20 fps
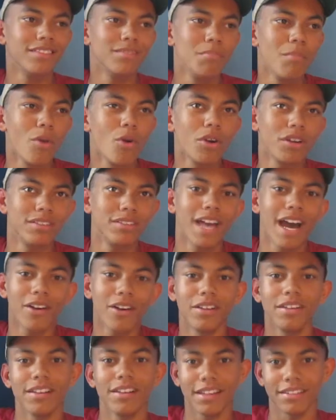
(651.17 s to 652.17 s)
more
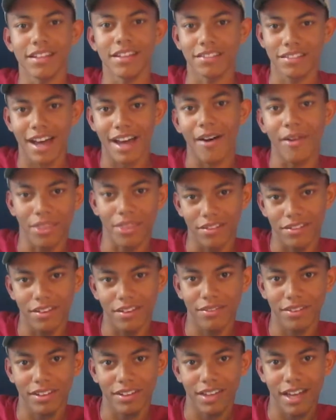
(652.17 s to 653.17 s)
down in like the south and
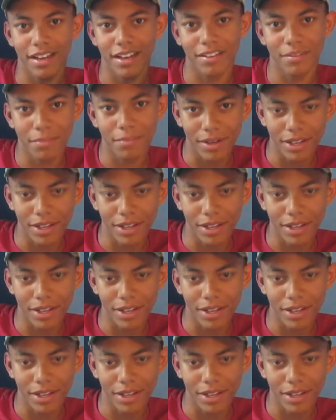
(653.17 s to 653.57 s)
stuff like that.